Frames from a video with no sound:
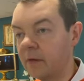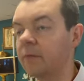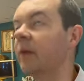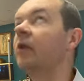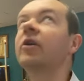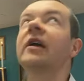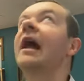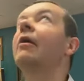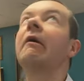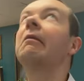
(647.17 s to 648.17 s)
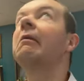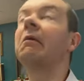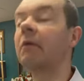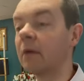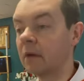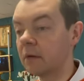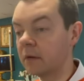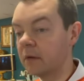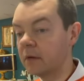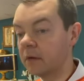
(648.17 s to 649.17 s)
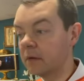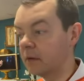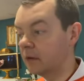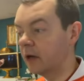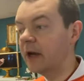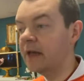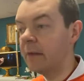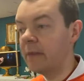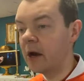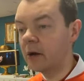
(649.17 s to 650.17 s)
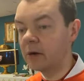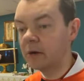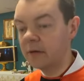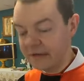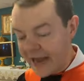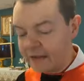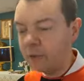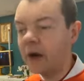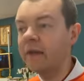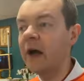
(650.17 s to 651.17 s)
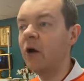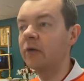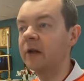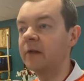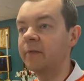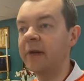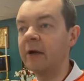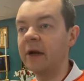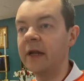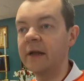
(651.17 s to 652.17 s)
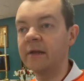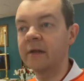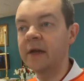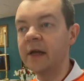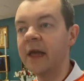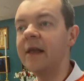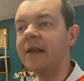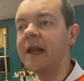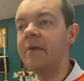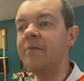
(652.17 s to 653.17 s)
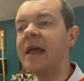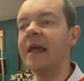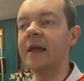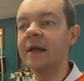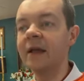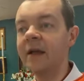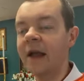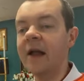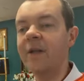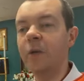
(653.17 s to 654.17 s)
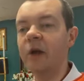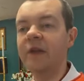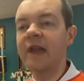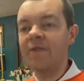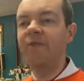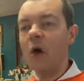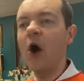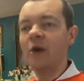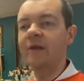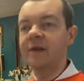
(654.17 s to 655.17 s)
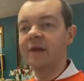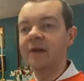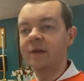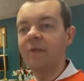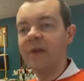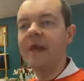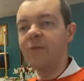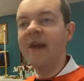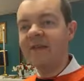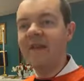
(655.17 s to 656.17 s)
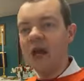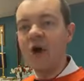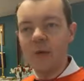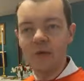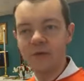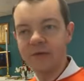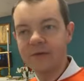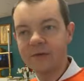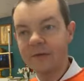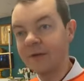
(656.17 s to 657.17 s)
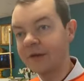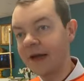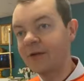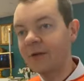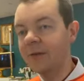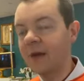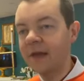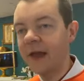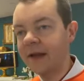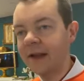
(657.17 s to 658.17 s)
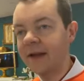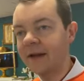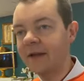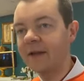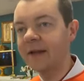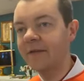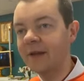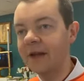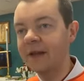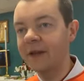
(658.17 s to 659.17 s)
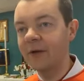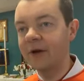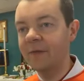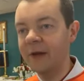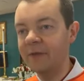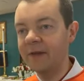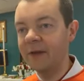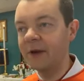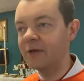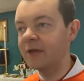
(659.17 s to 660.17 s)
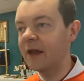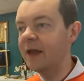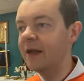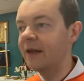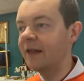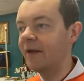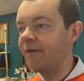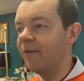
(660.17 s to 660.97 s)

Don't be looking out. Hmm, look in the mirror. That's where the Holy Spirit is. He's in me. In other words, the force be with you. I should be saying that instead of saying the Lord be with you, I should say the